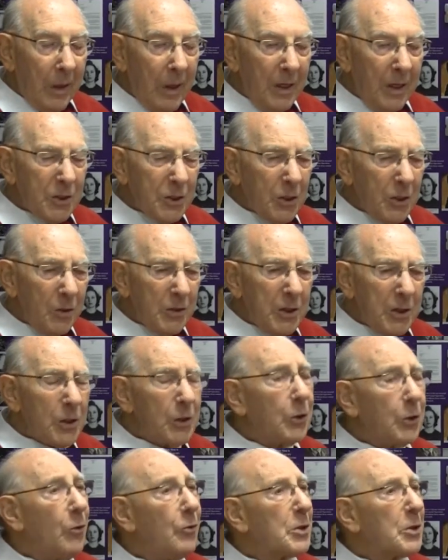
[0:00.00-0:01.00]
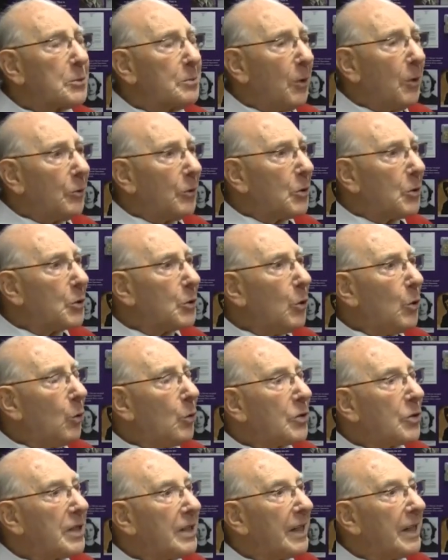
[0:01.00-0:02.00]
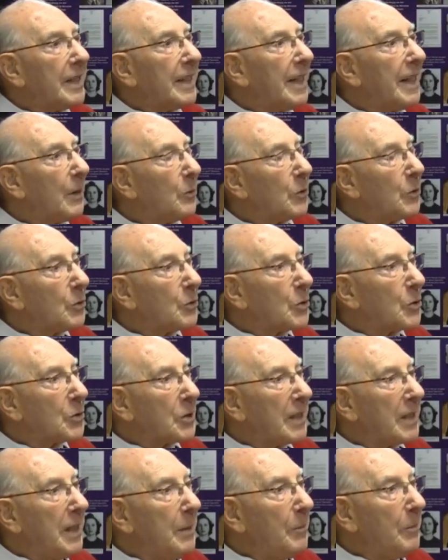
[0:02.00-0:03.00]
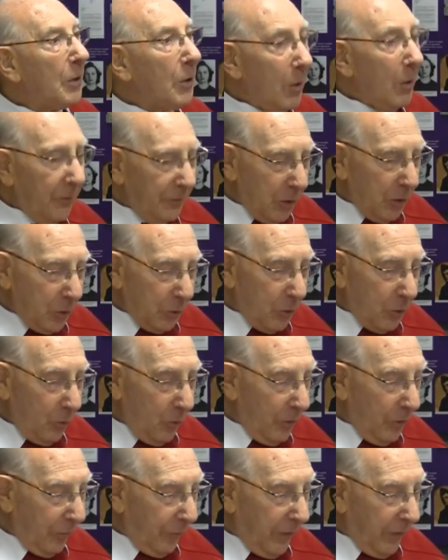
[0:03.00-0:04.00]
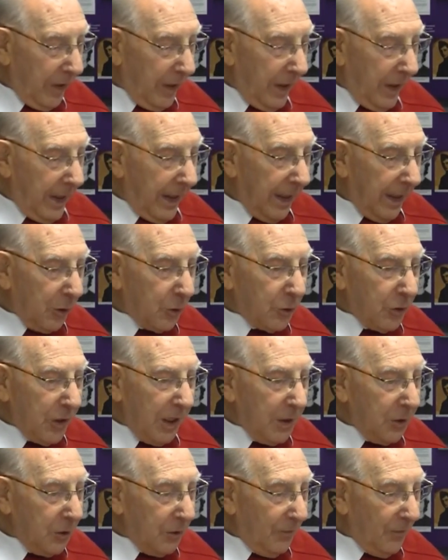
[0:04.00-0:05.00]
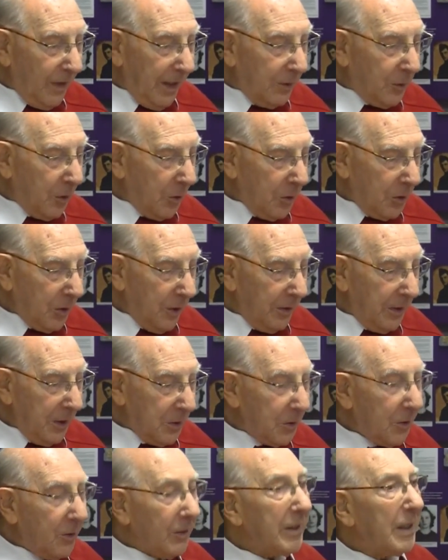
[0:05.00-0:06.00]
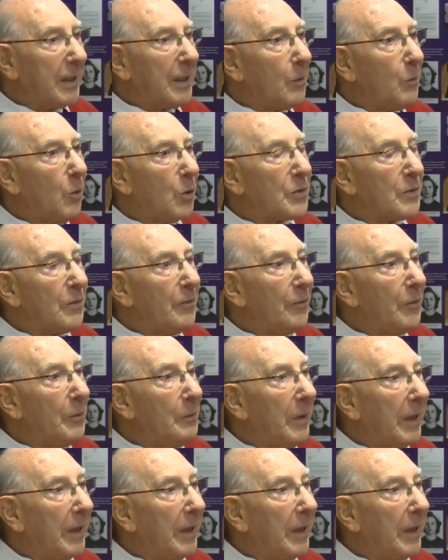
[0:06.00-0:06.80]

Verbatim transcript: I started a correspondence course in accountancy, but after two or three exchange of letters, I decided it wasn't for